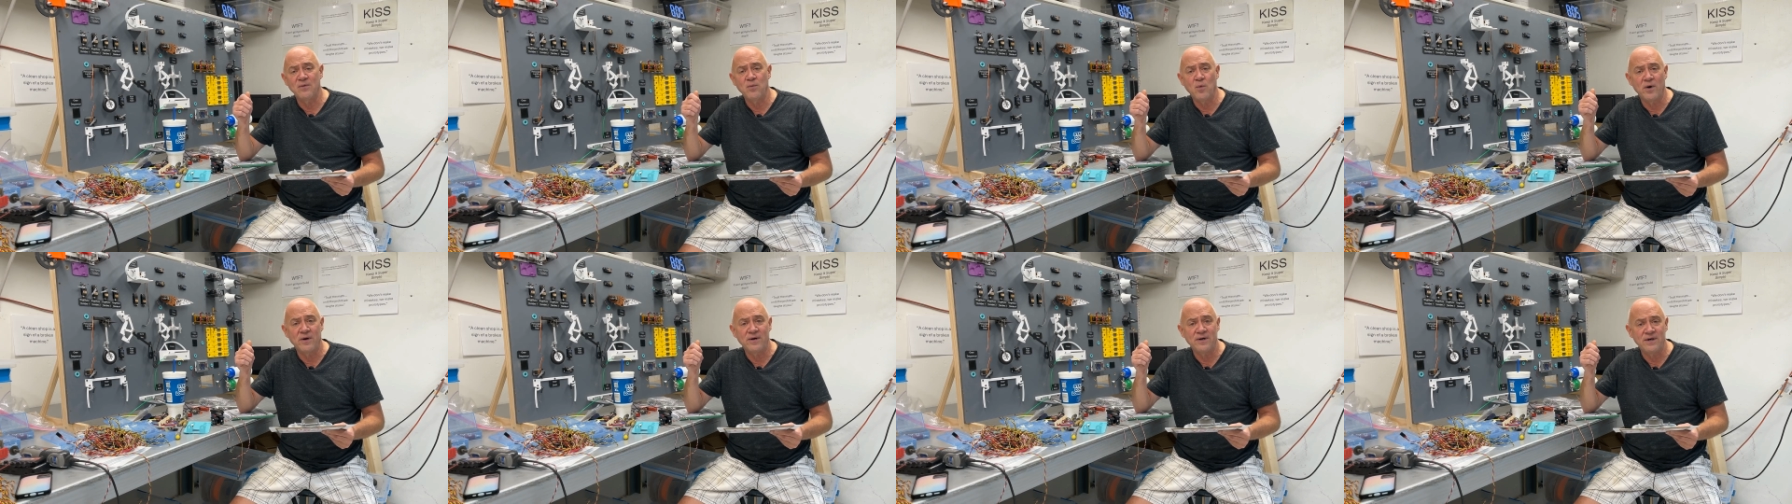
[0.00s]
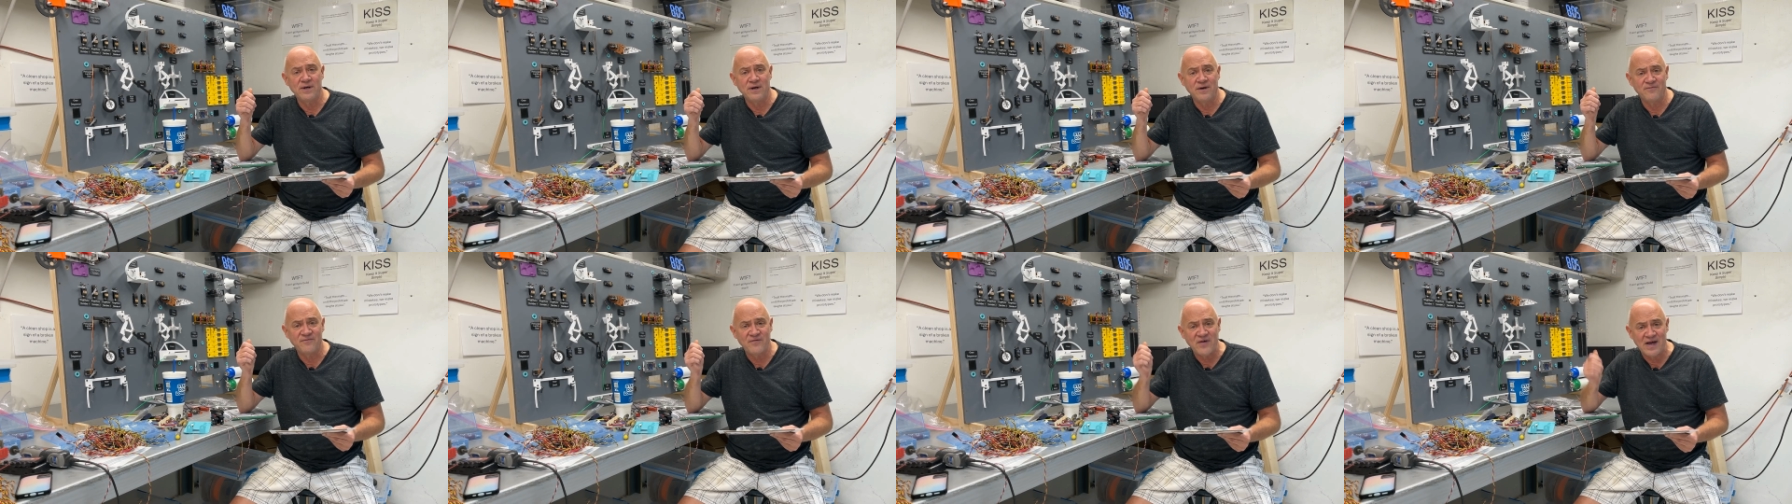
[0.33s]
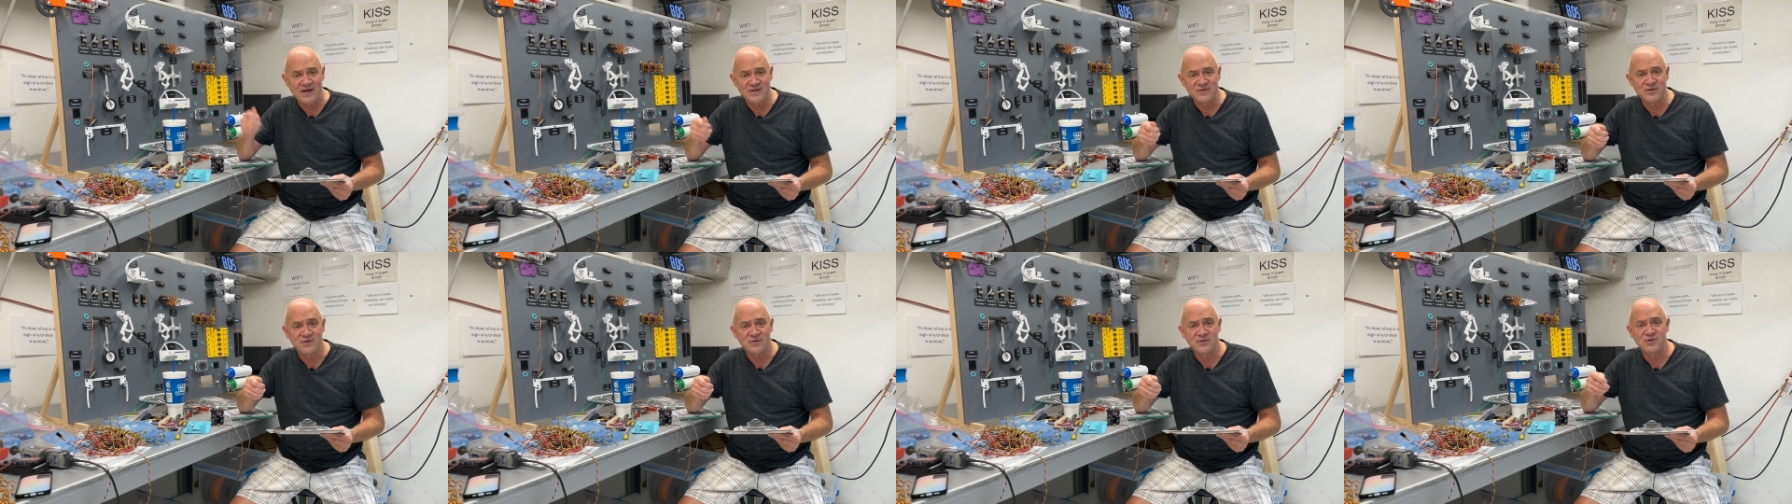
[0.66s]
wanted a
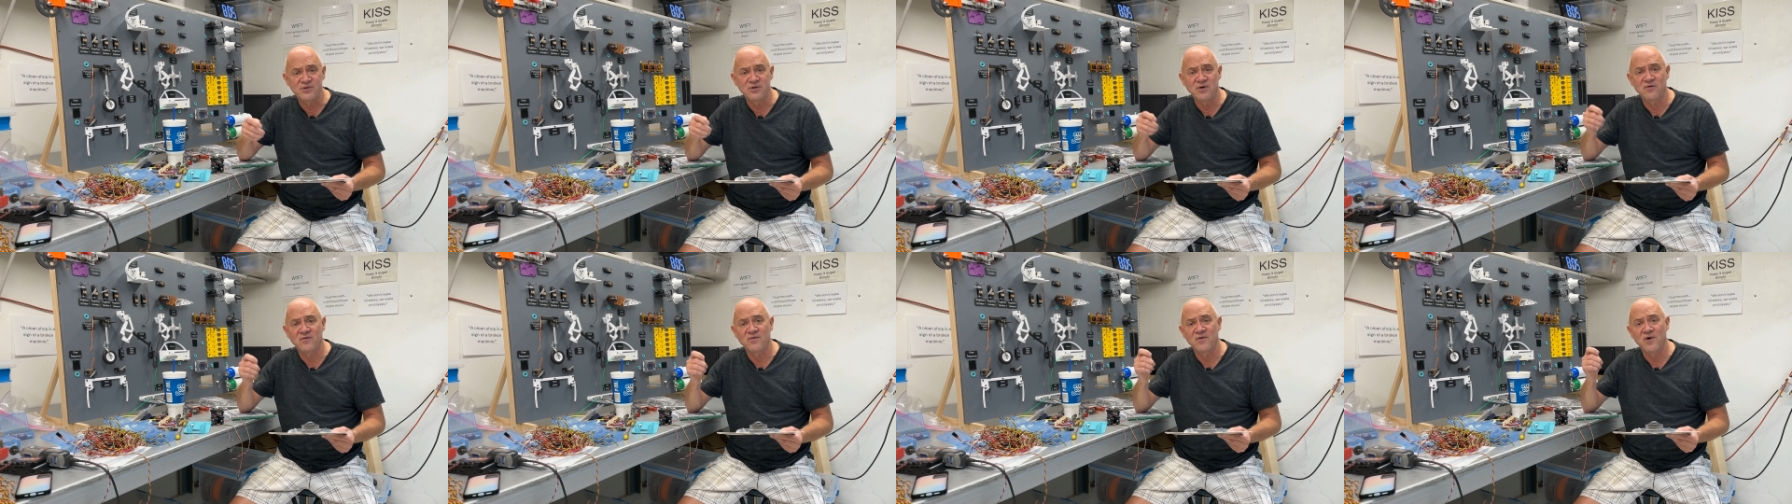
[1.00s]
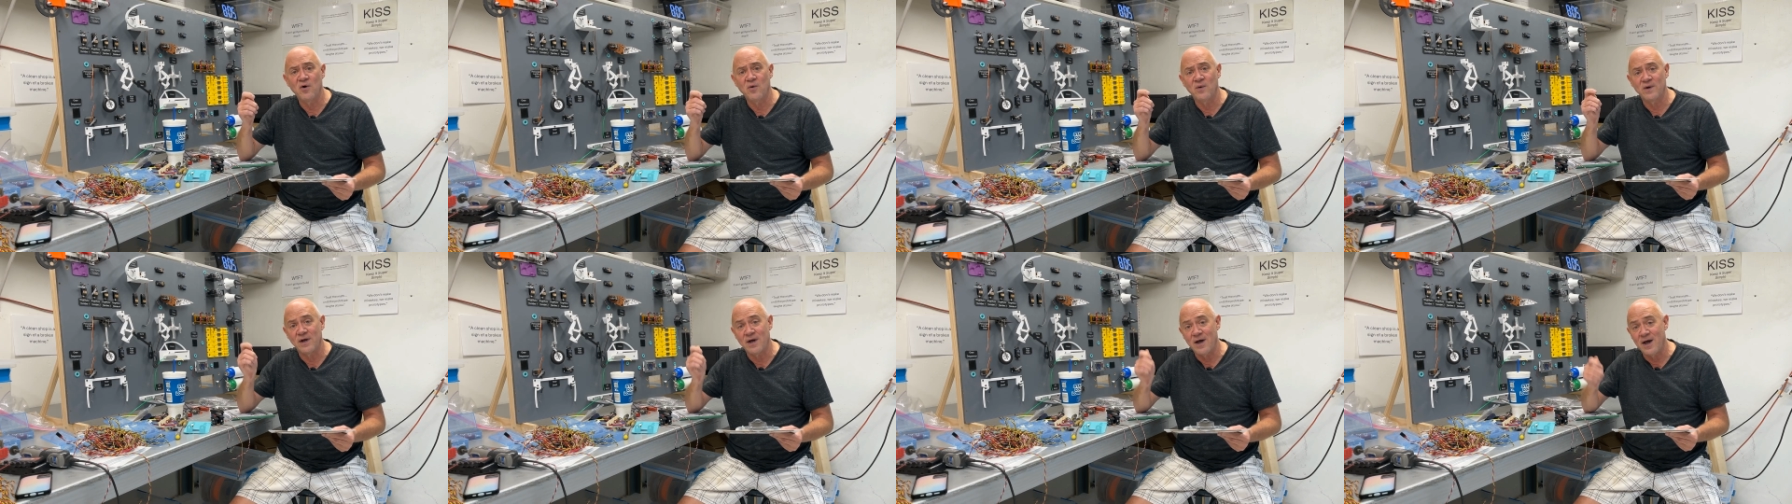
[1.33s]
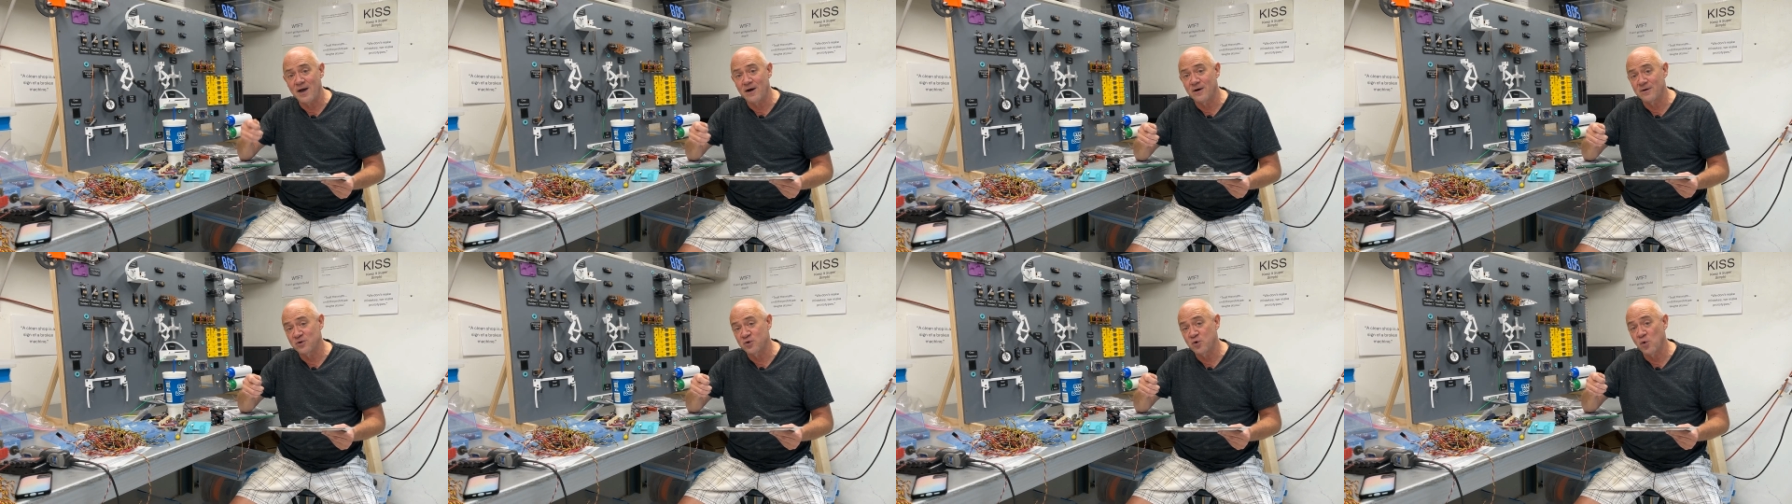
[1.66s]
faster servo and a
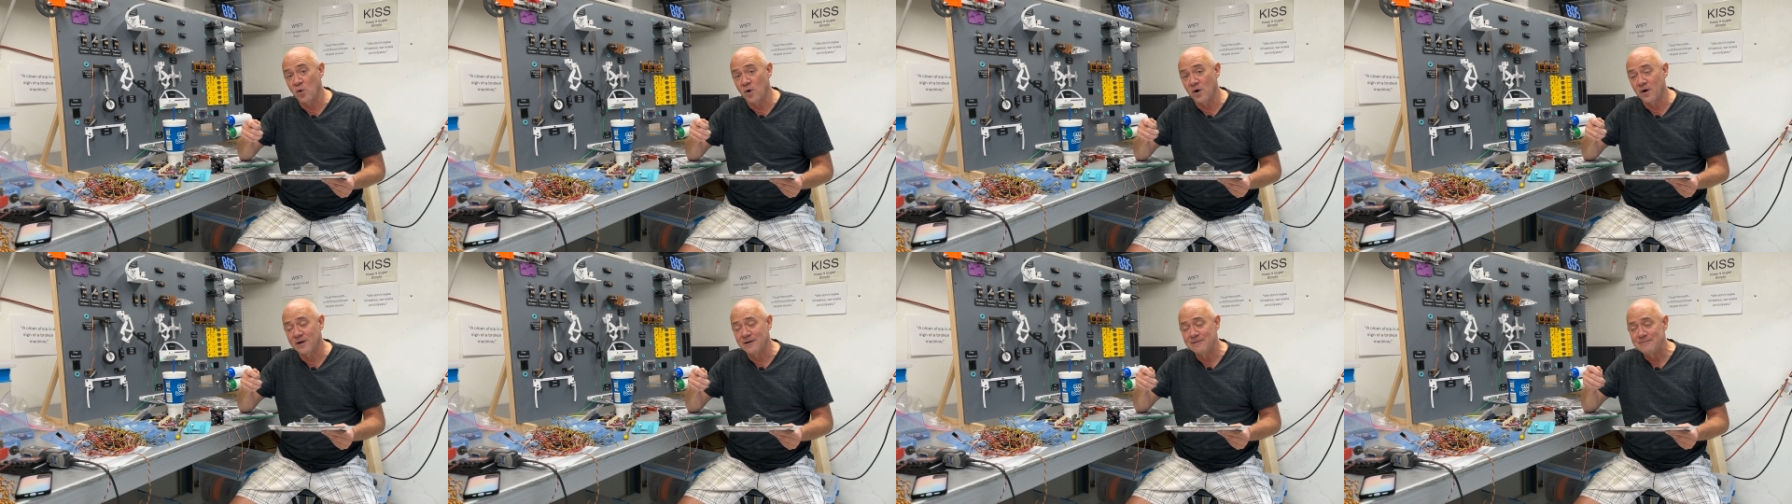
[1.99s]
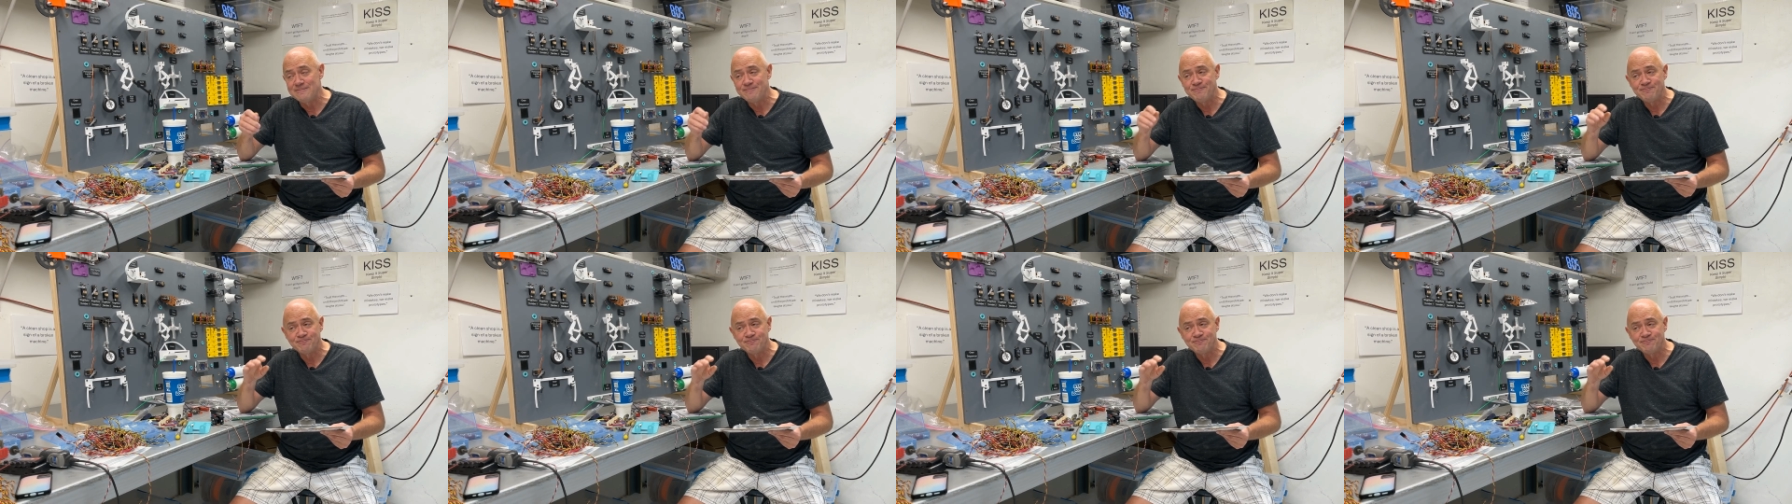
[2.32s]
higher torque.